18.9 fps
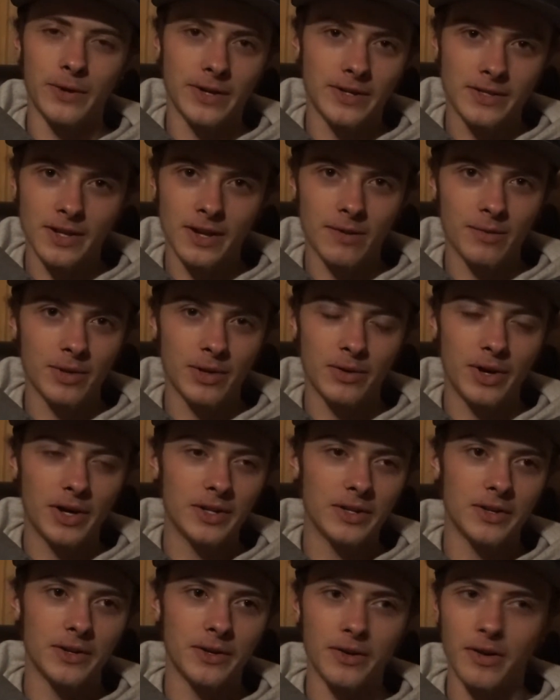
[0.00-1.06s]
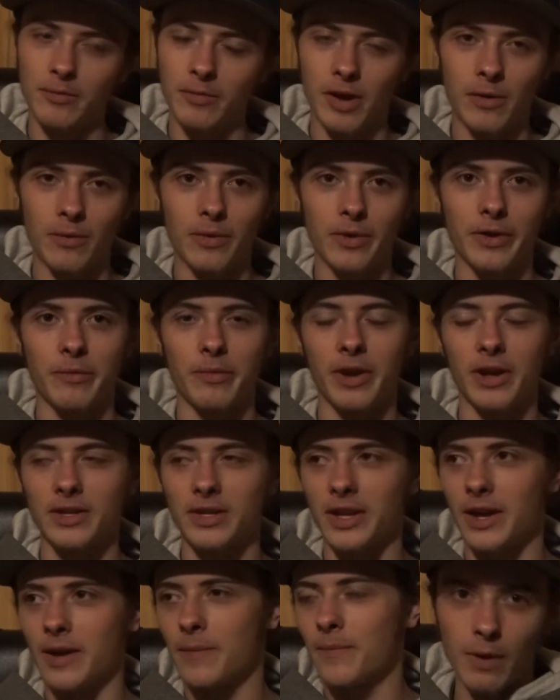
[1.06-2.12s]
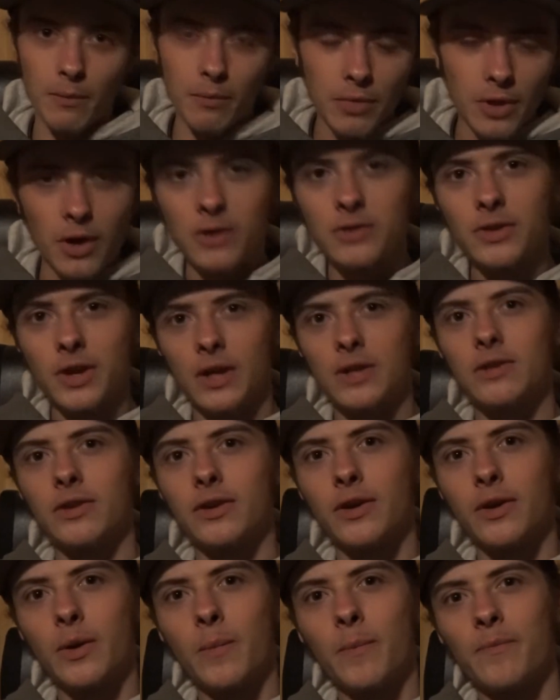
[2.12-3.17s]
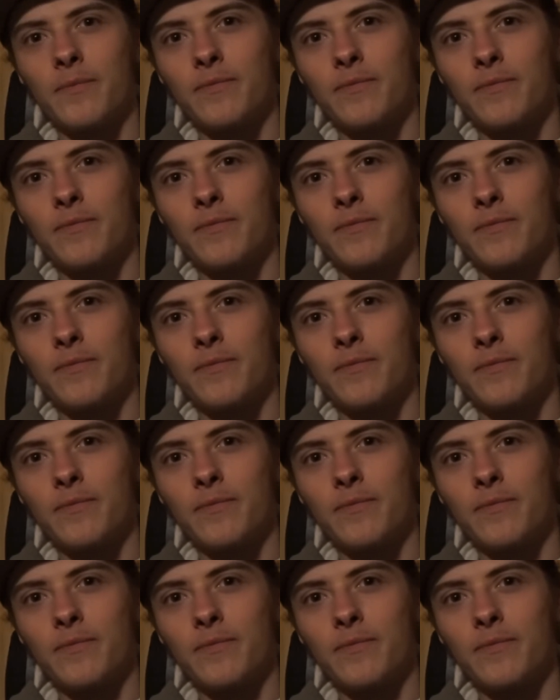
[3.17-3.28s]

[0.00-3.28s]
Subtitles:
It's gonna blow right through. I'm not worried about that. It blows right through.